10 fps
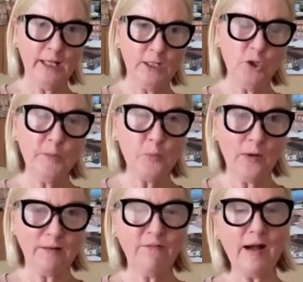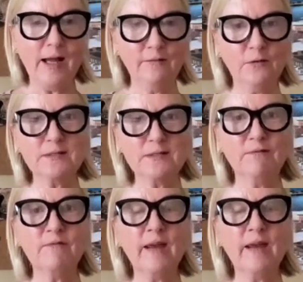at 2.5, it was a
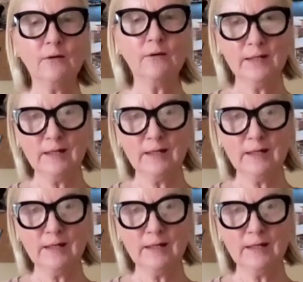very